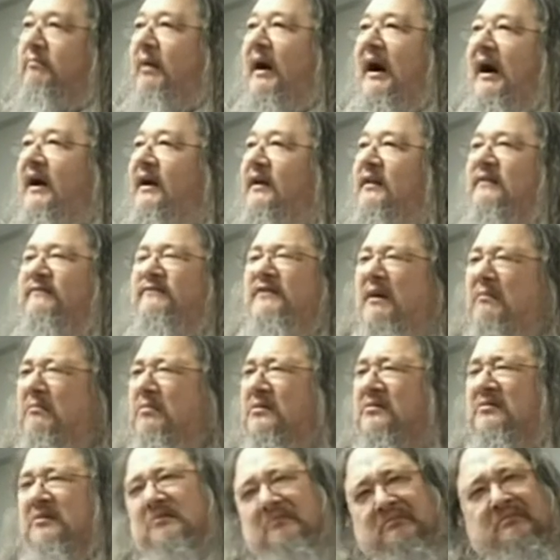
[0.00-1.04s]
pile of
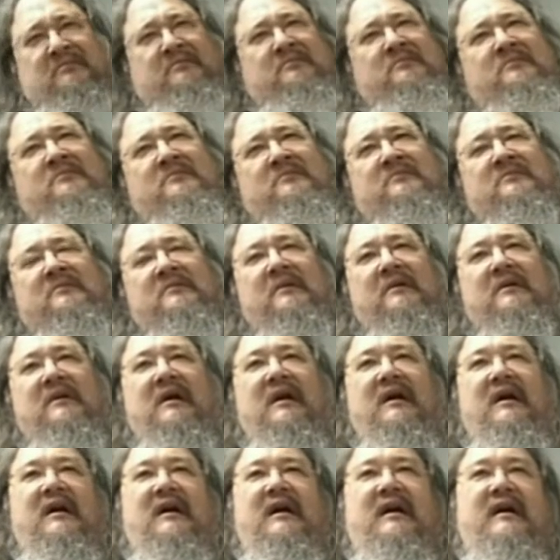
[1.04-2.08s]
numbers
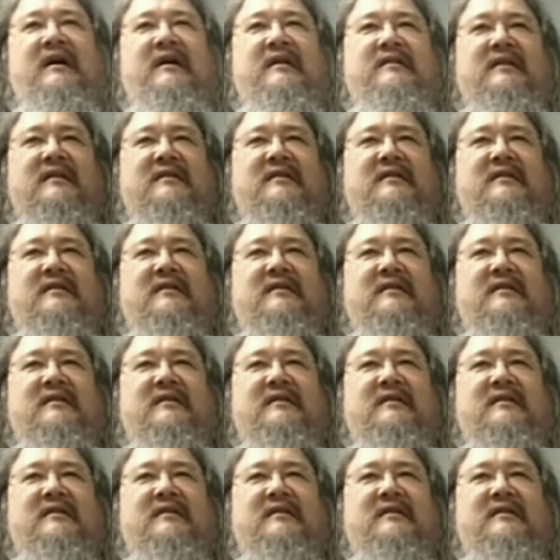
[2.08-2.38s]
uh-uh,